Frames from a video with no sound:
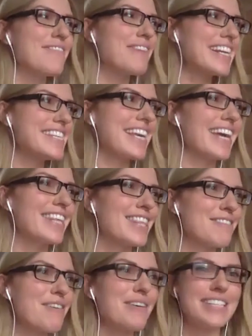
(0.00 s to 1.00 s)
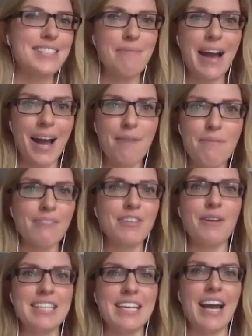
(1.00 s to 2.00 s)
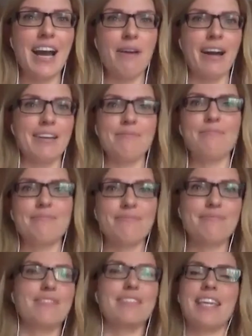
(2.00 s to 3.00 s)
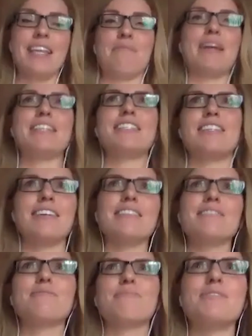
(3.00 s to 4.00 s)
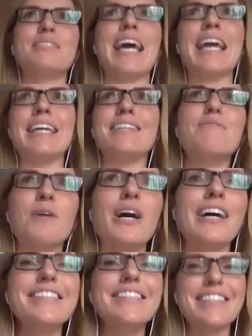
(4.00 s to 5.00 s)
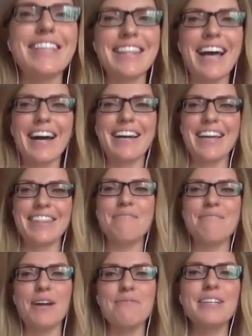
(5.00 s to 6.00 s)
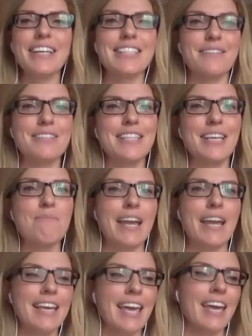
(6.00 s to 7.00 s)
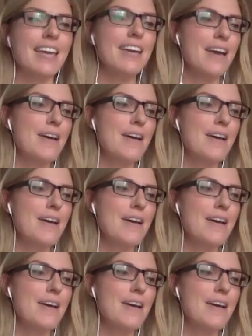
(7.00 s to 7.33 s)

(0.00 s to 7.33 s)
I managed to get through it somehow, but I've no idea how I, you know, managed to say words in that in that moment because I was so mm. panicky.